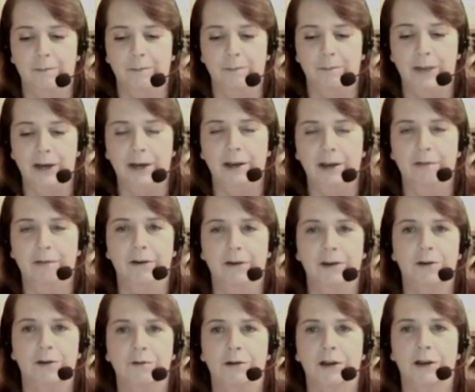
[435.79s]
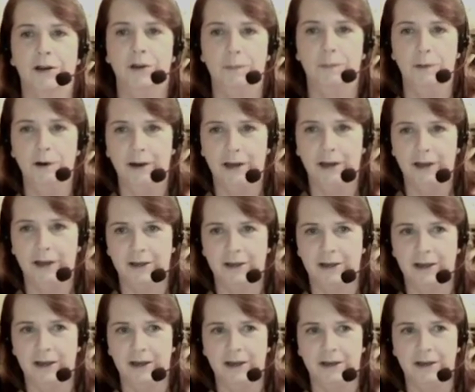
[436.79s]
many of us who experience
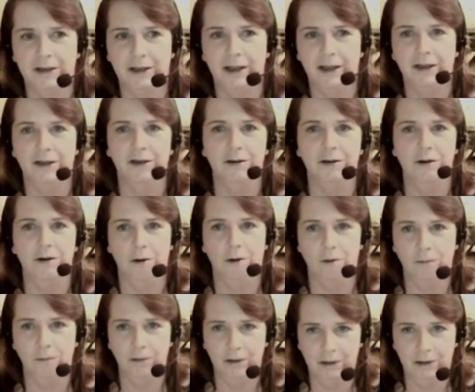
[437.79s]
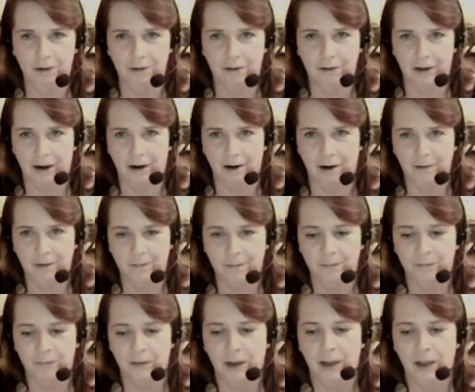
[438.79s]
these things know that they're there.
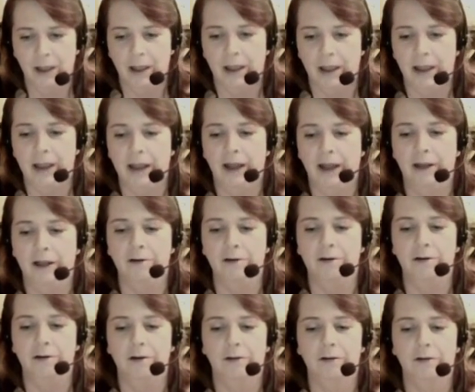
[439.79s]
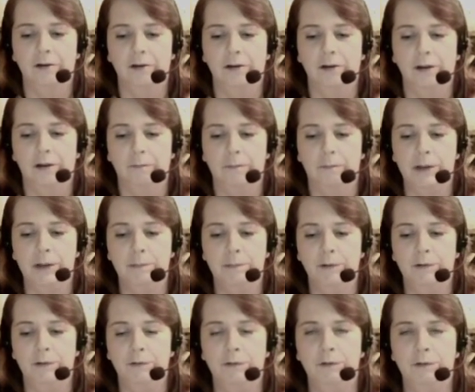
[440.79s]
And
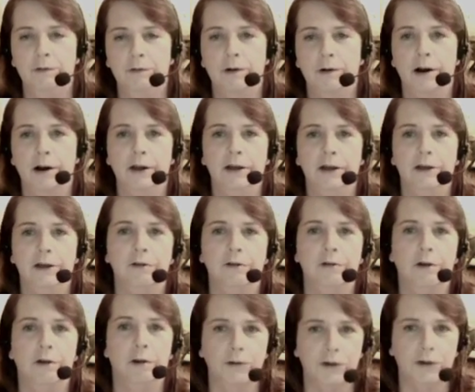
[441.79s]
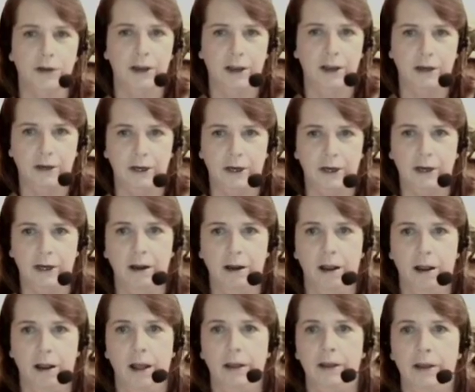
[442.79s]
people who are into ghost hunting,
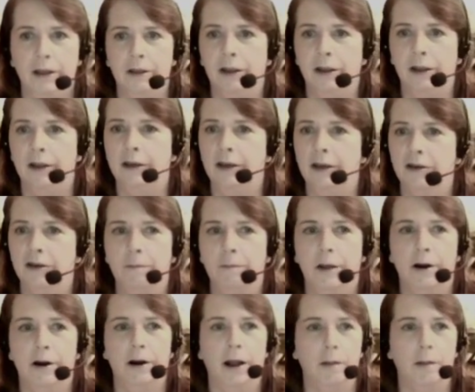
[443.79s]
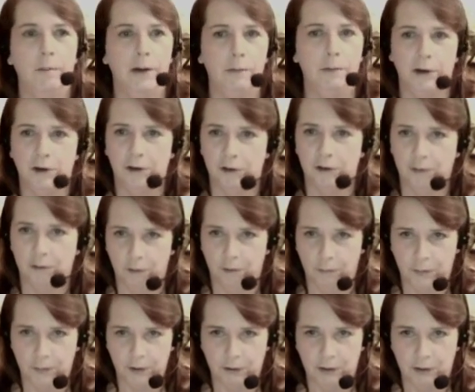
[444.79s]
it doesn't matter how many pictures of
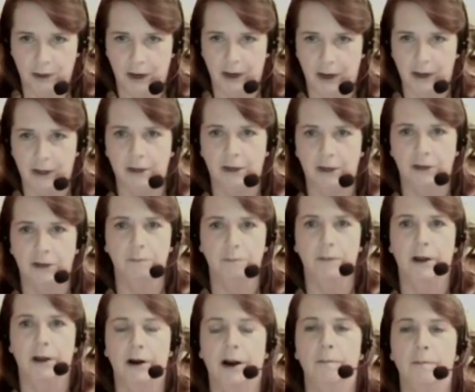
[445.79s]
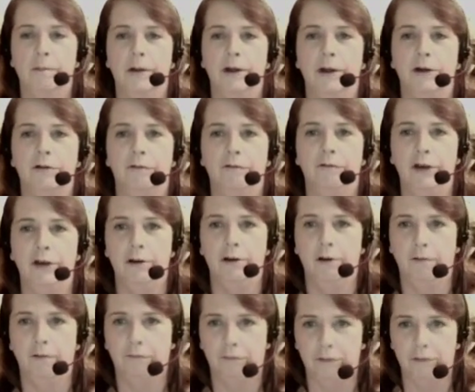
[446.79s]
orbs you take, it doesn't matter how much
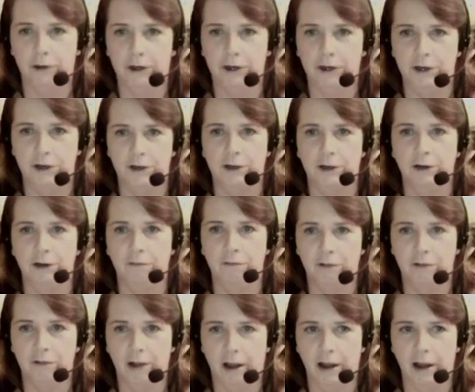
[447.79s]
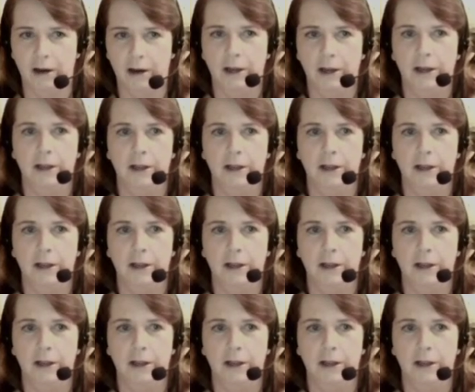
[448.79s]
video footage that you've got,